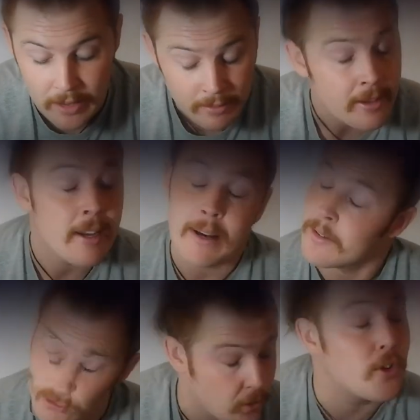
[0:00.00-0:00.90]
well,
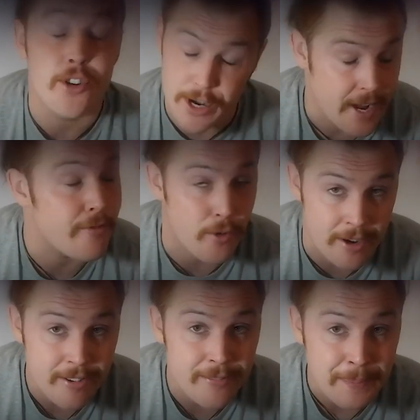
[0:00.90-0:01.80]
dear
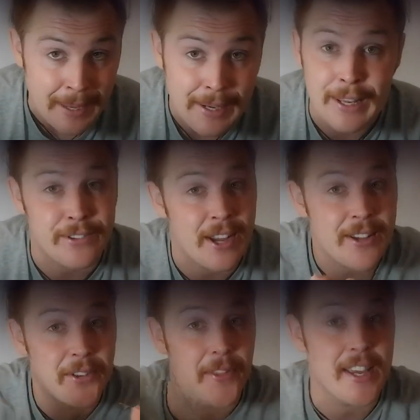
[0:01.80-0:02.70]
friend, let's
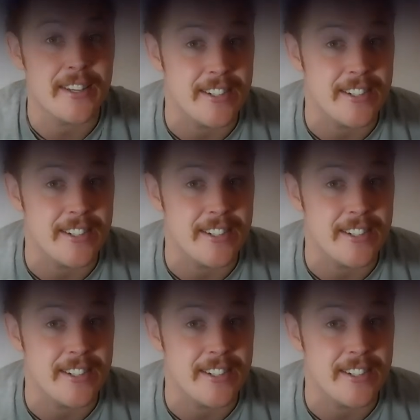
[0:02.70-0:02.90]
ask the